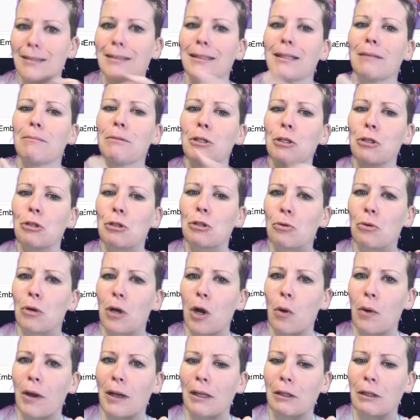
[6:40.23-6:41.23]
Let me just do a
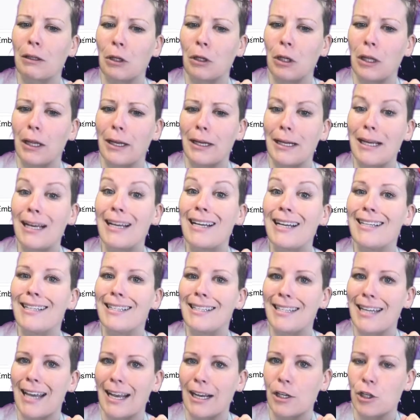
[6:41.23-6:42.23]
quick little
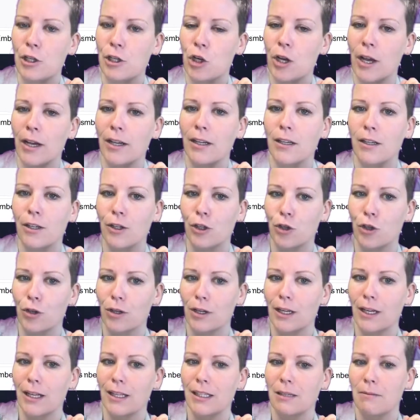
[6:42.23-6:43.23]
tech check because you're going
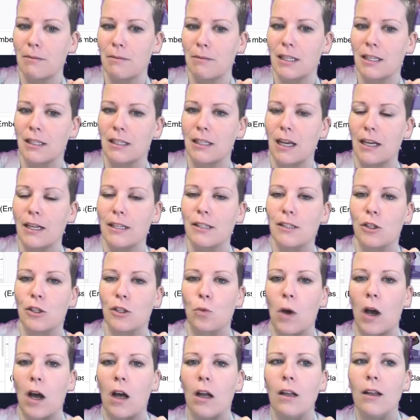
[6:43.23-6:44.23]
to get some of these slides as
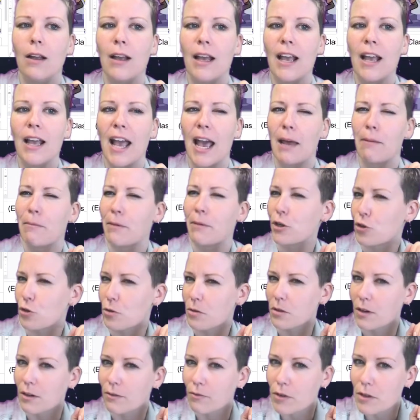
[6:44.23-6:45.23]
well and make sure
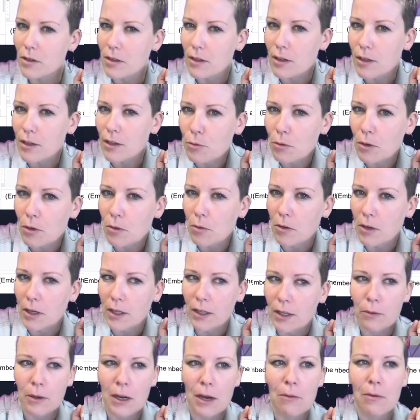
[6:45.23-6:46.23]
that everything's recording
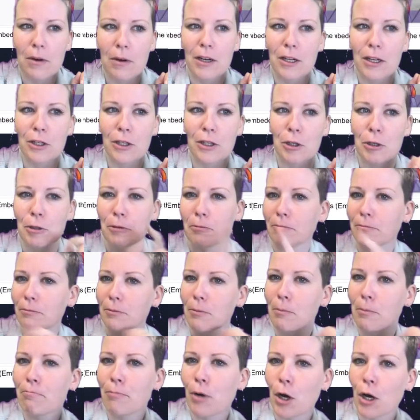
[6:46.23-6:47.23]
the way I want it to.
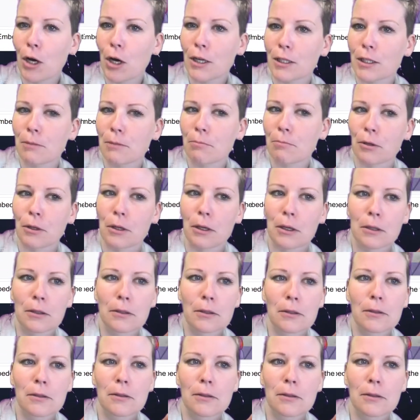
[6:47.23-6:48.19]
Pause, please.